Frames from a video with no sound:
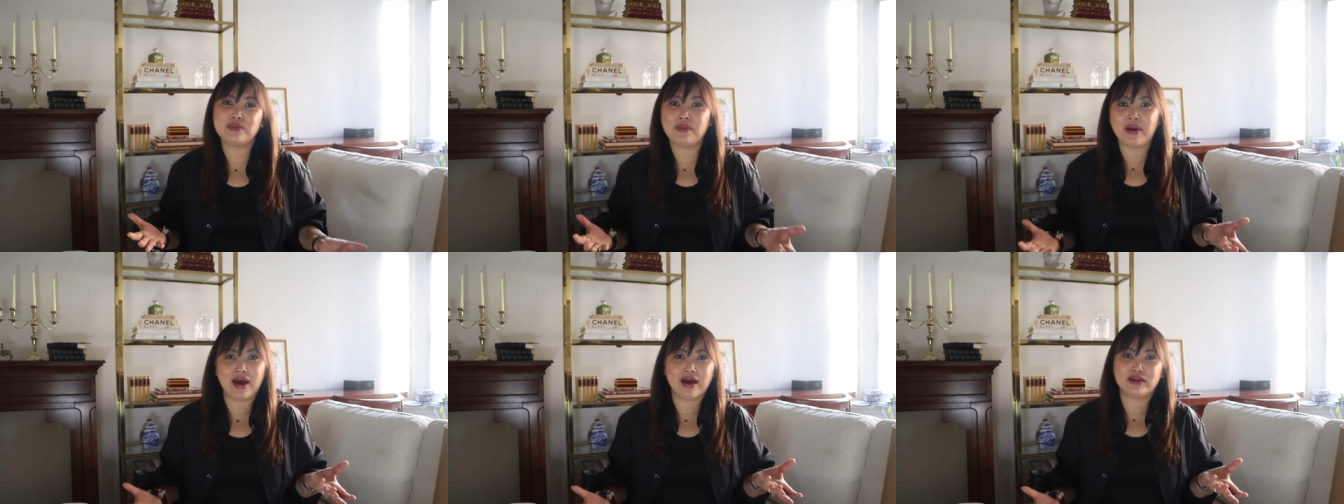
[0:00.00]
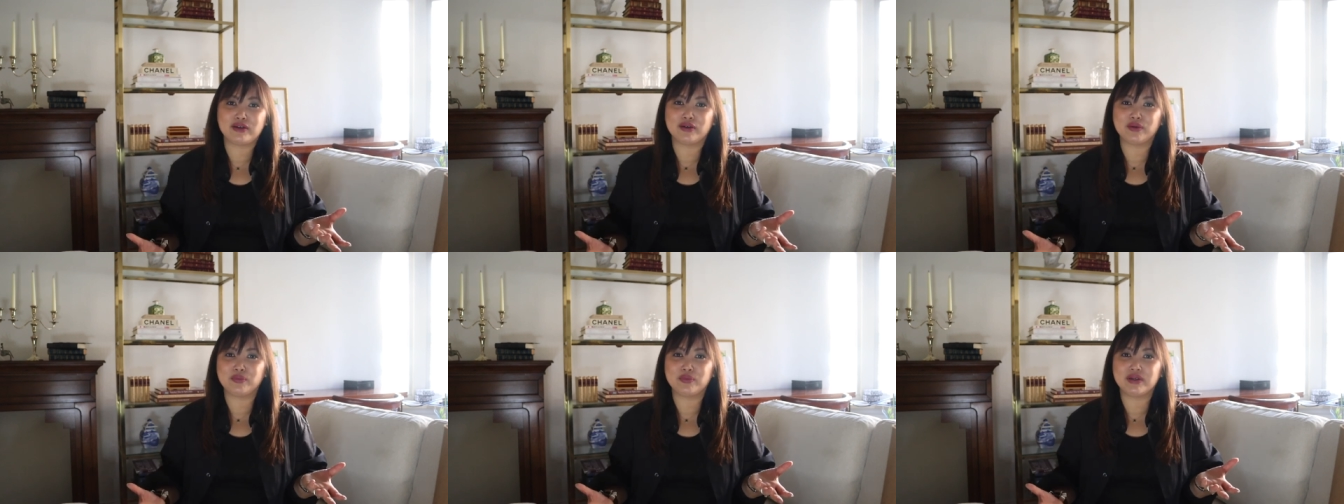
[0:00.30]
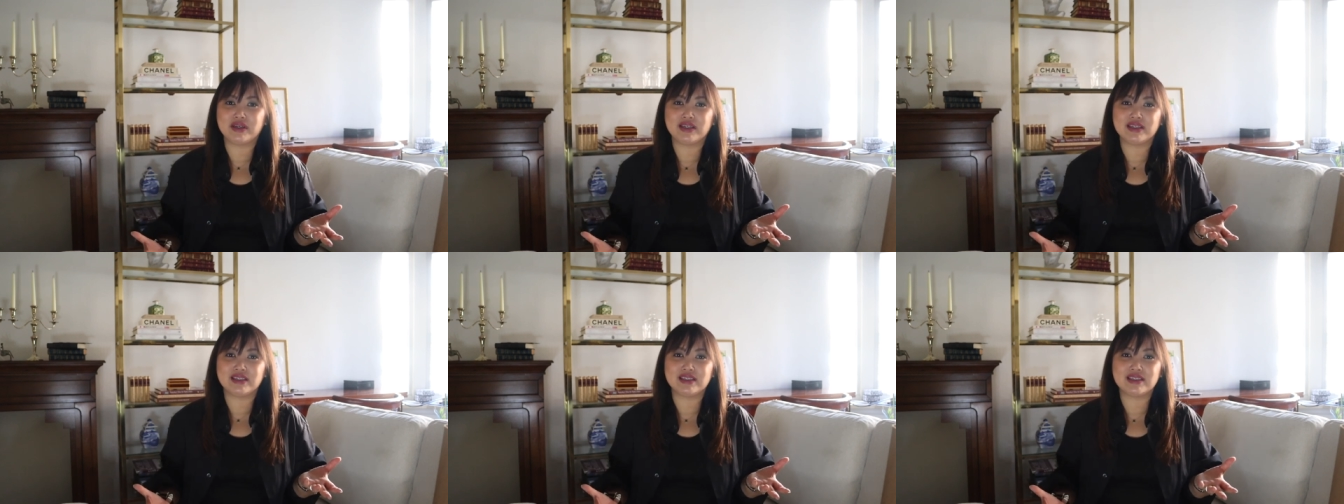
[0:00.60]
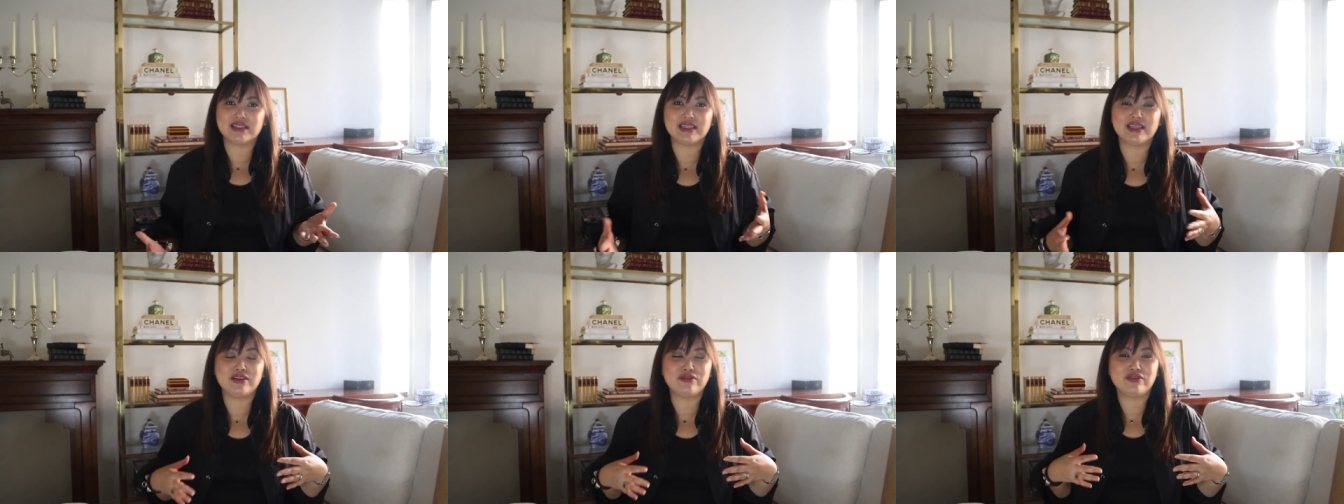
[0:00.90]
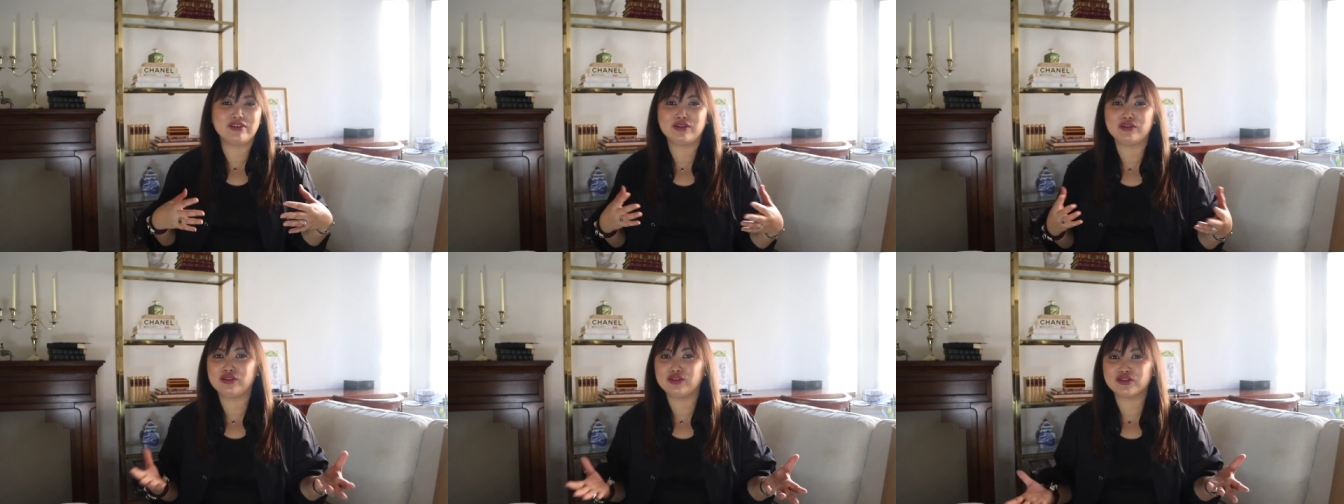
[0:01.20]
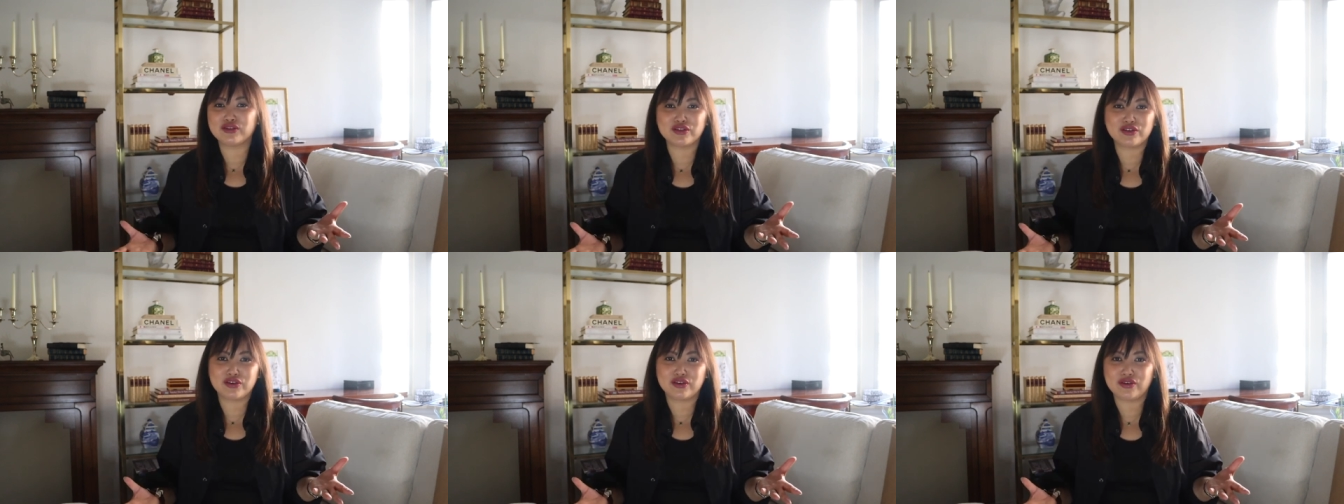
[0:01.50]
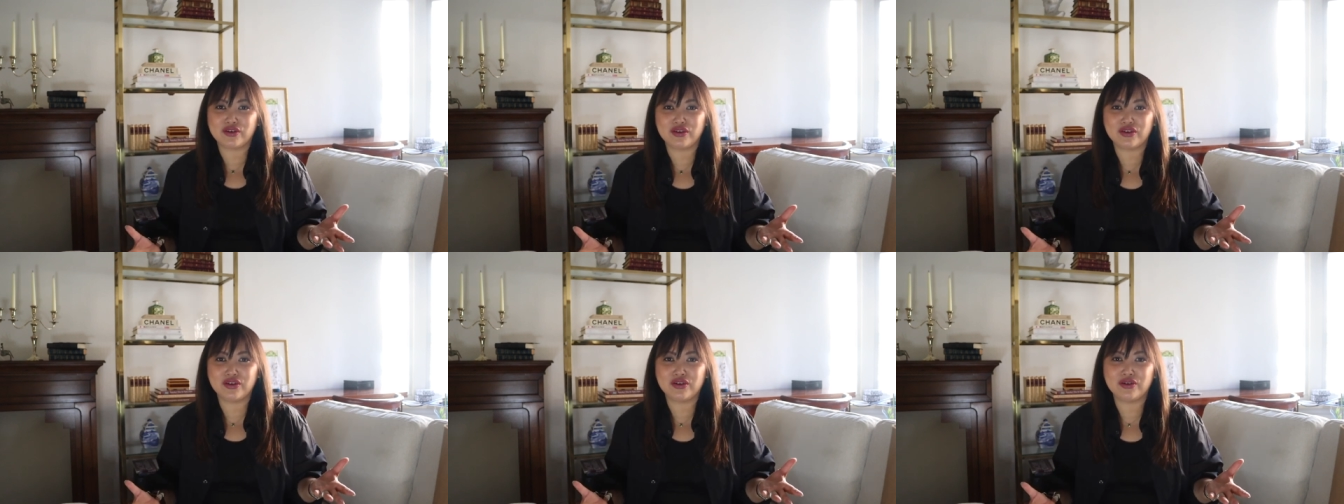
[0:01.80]
matter because if it looks good
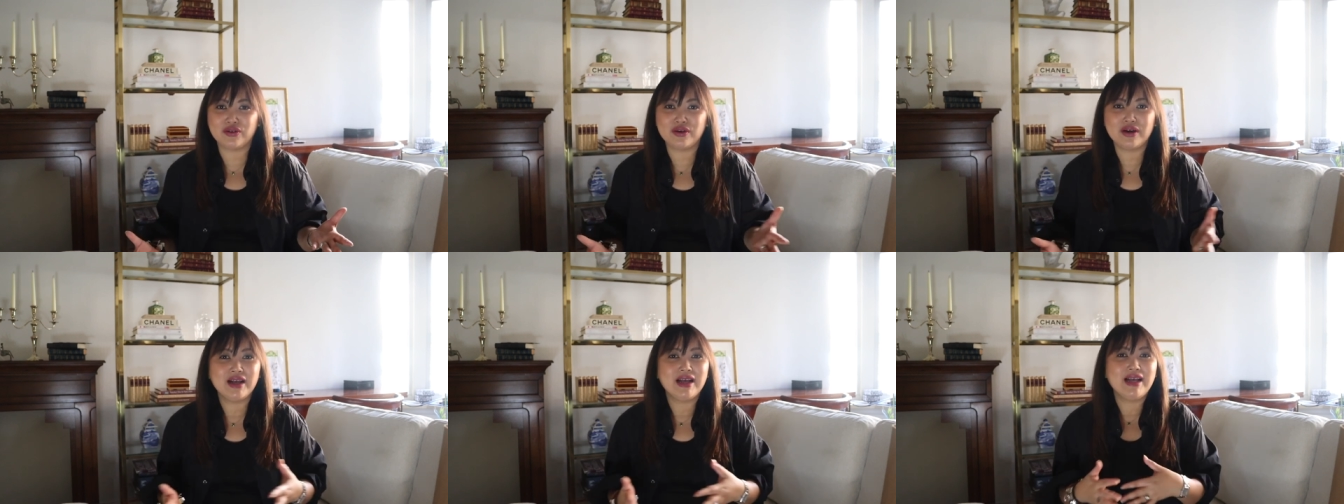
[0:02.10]
on you